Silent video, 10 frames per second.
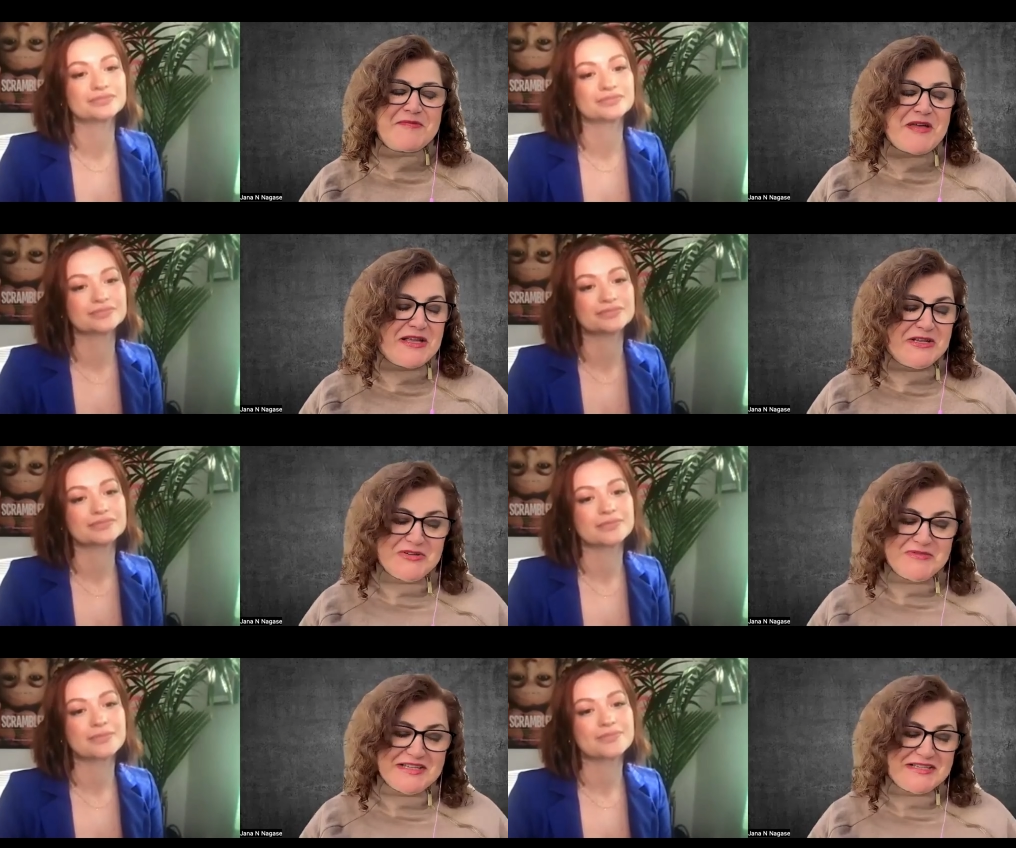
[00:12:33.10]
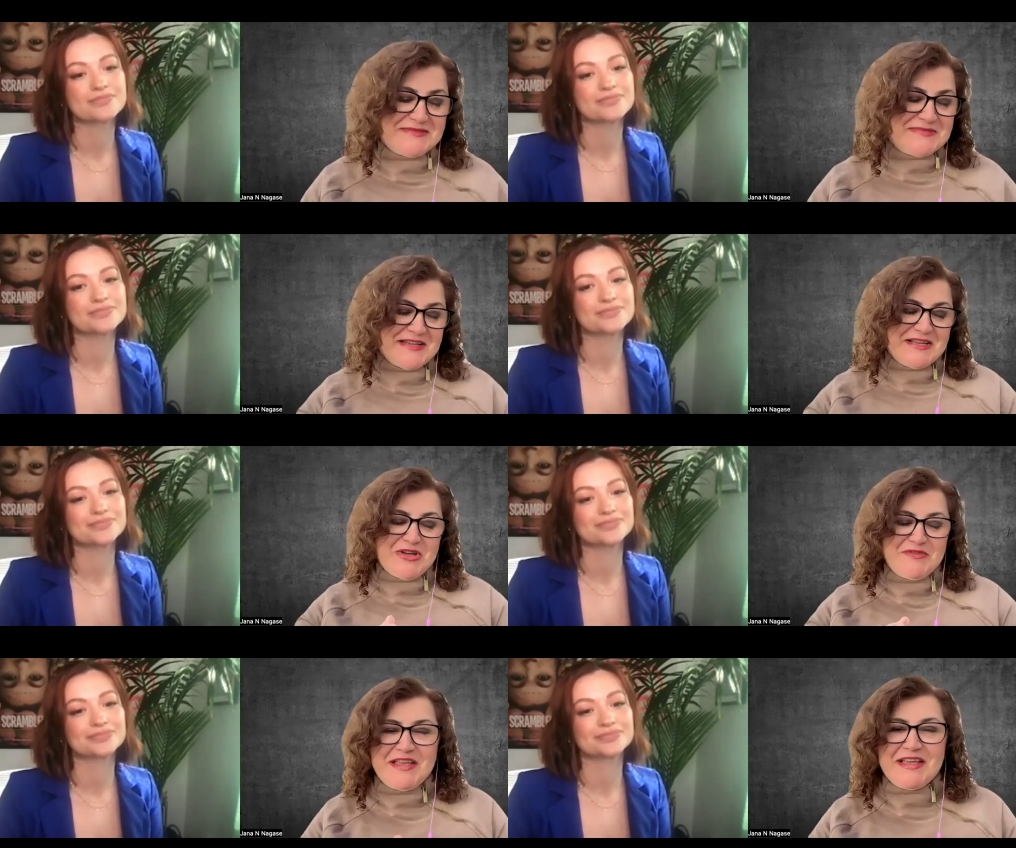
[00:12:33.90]
Speaker 1: I love that. I
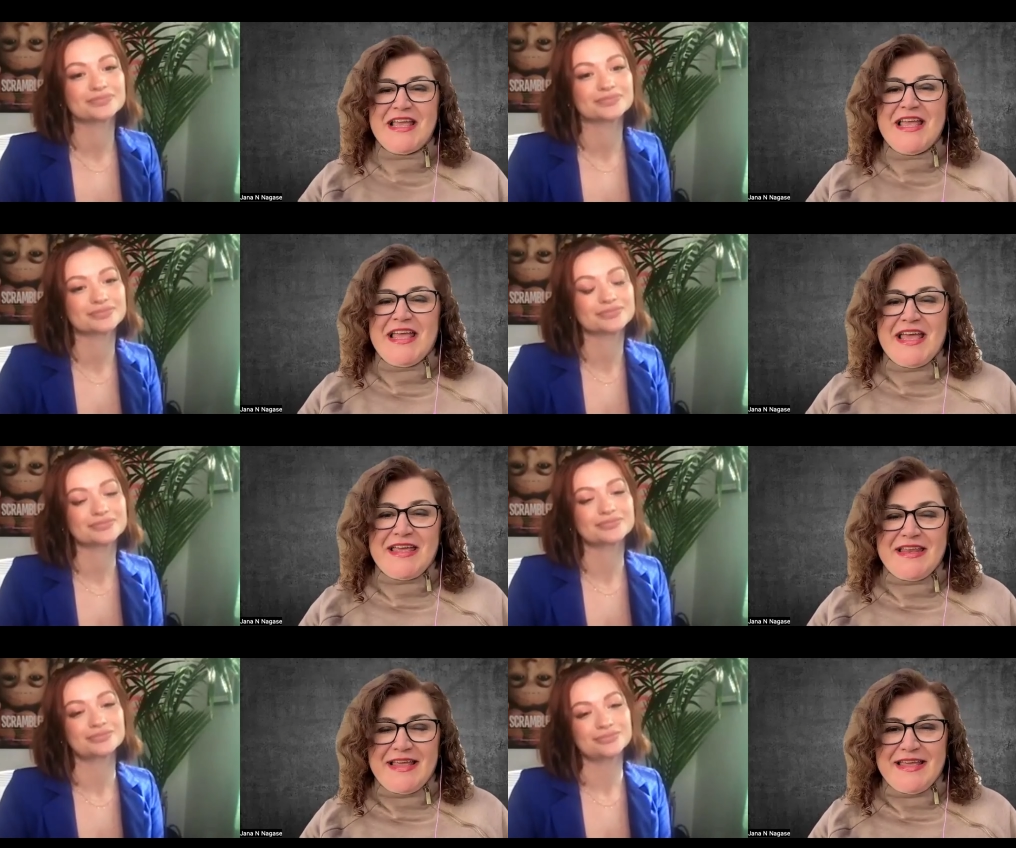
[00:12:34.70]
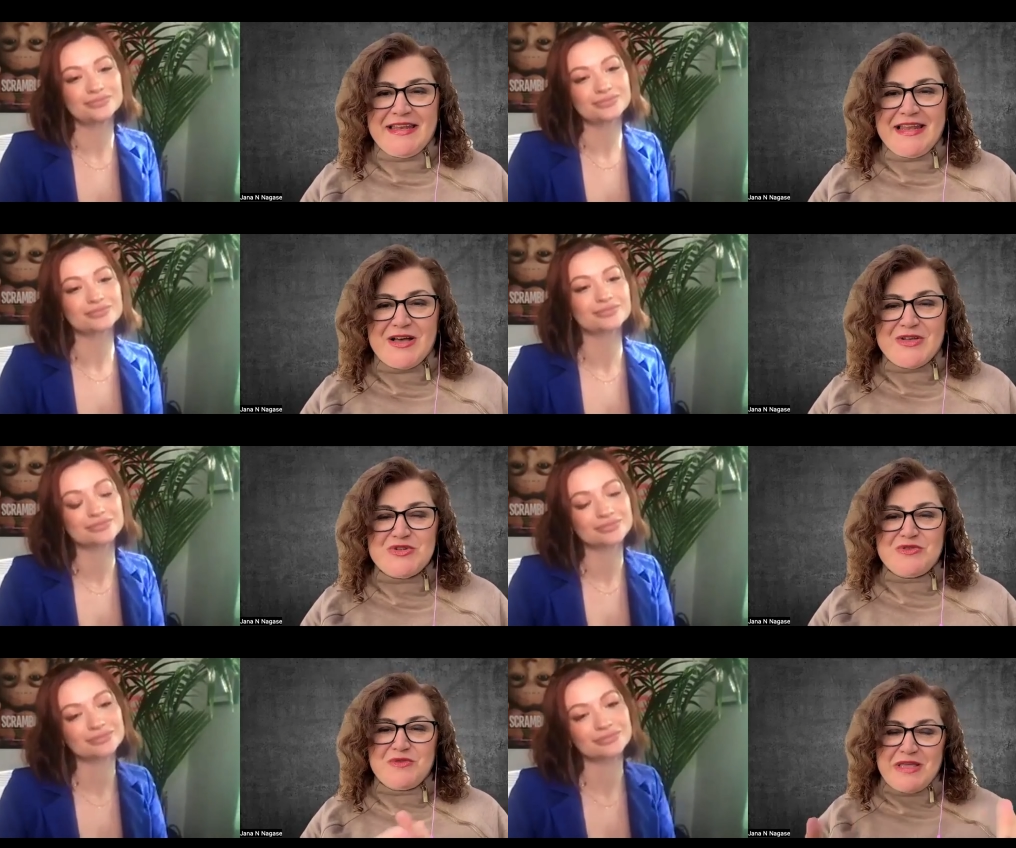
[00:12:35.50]
love that. And and
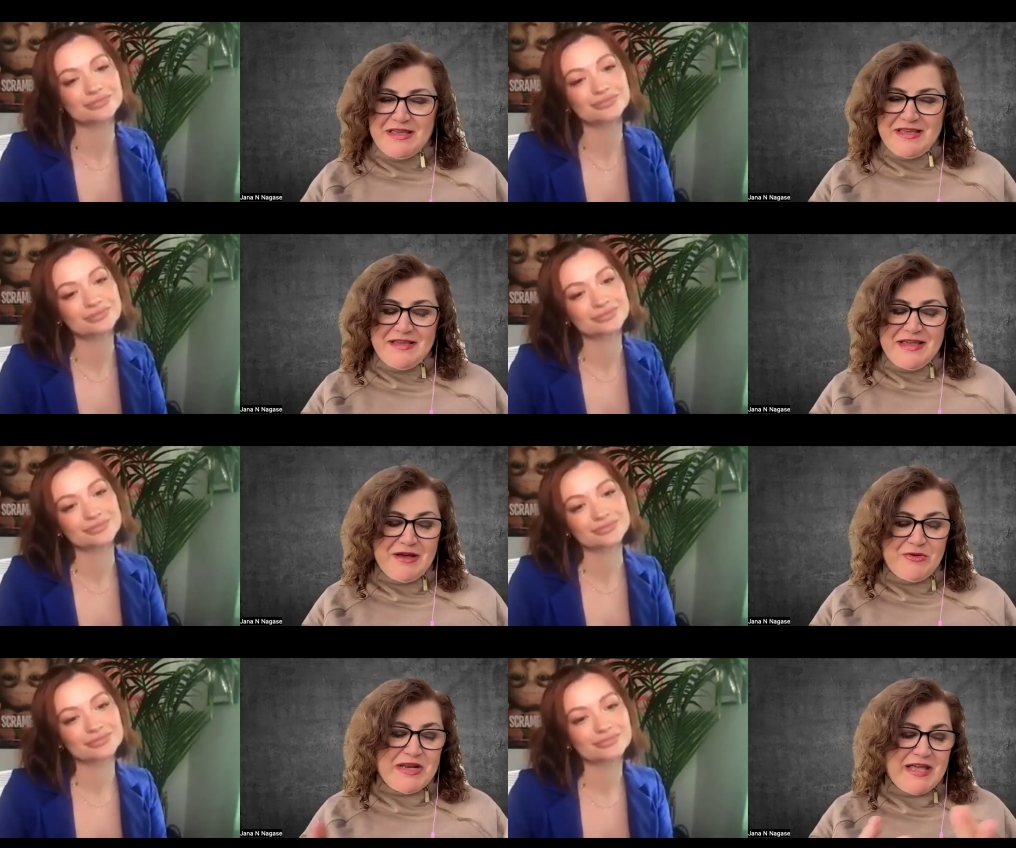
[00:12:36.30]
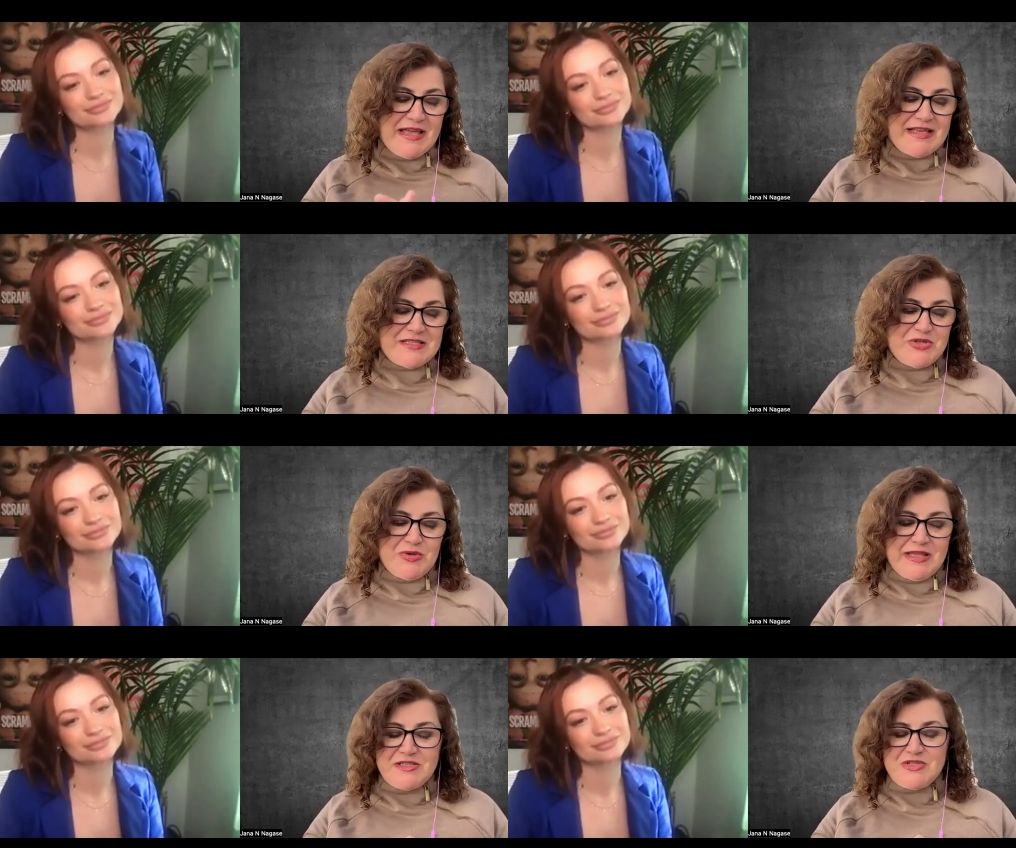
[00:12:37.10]
also, uh, I want to ask you,
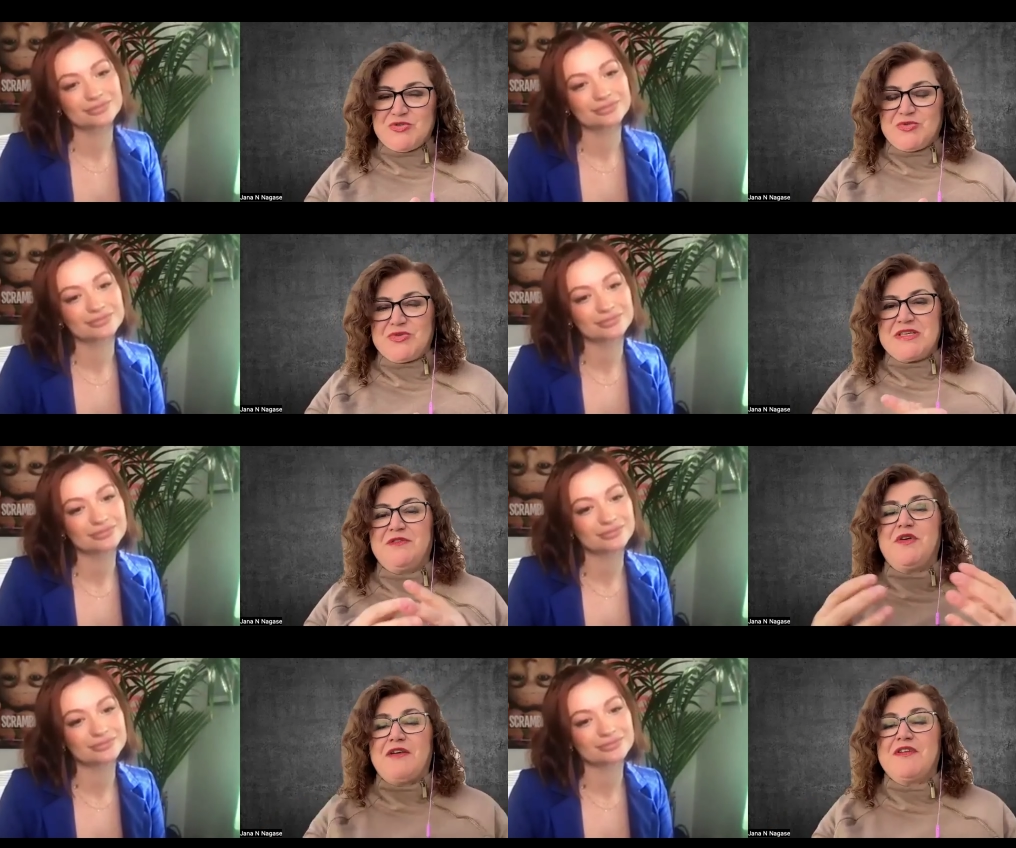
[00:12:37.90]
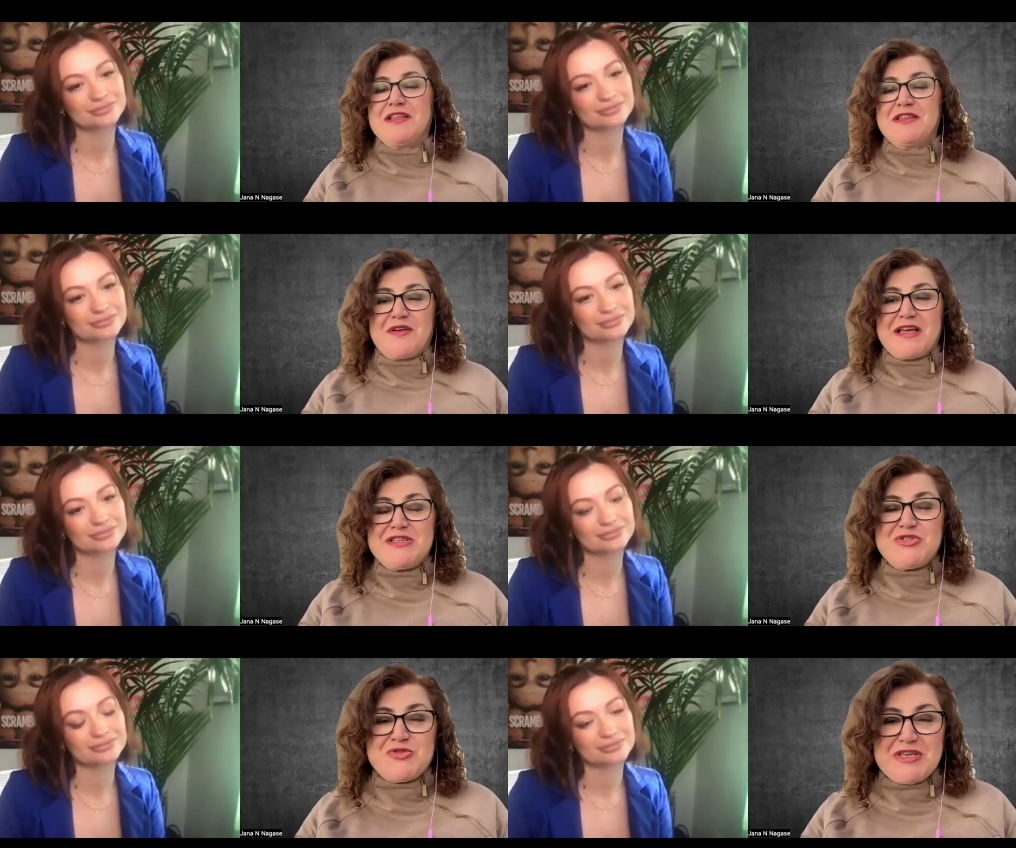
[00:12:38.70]
like, to if you have an advice
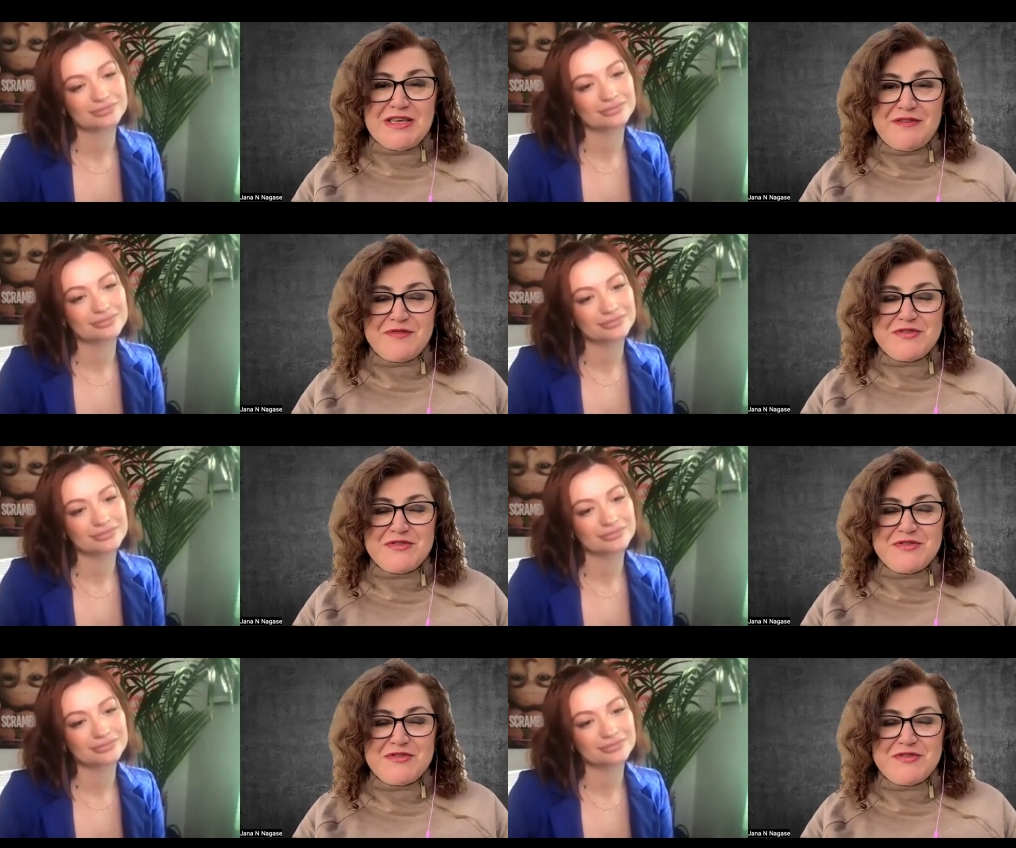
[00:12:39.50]
to give